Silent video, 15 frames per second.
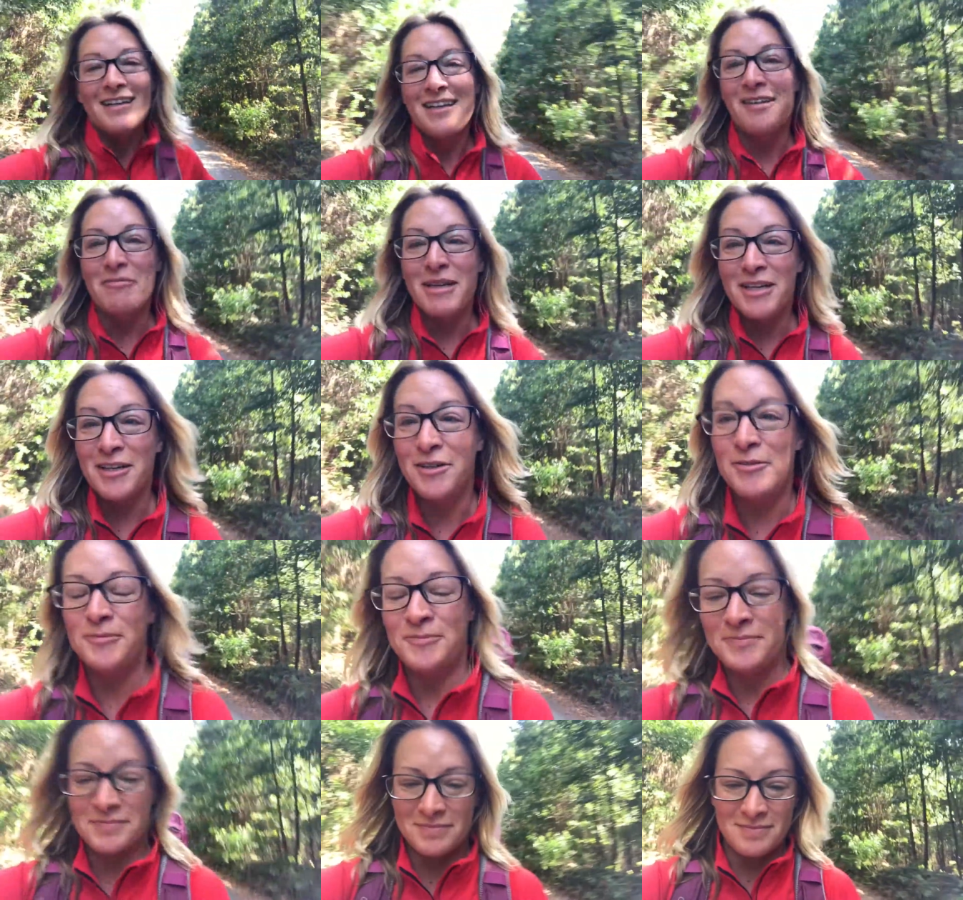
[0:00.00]
Camino.
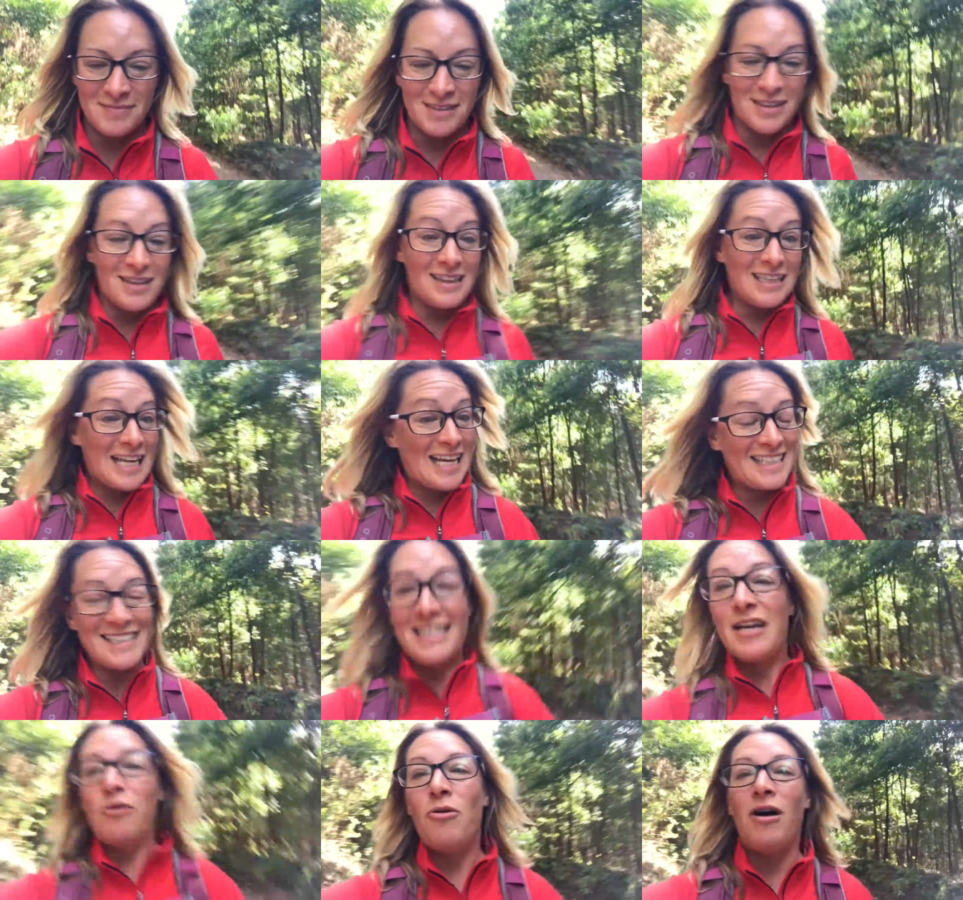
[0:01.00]
Last
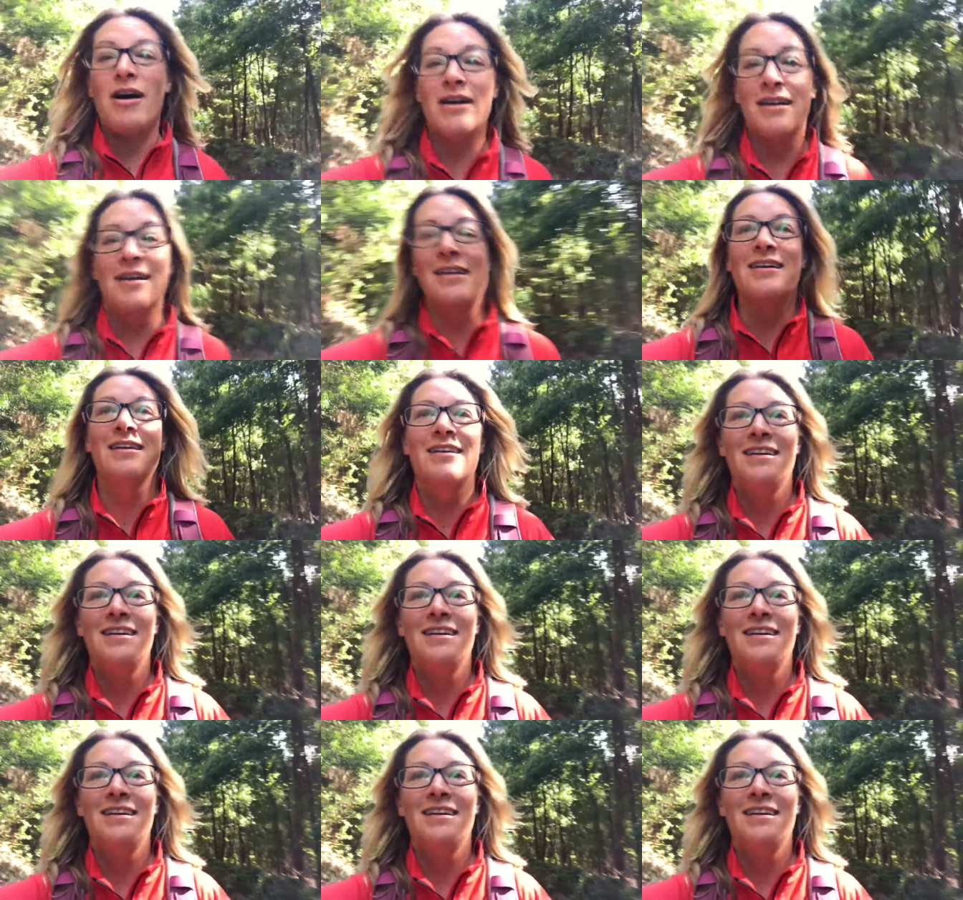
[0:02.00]
day walking.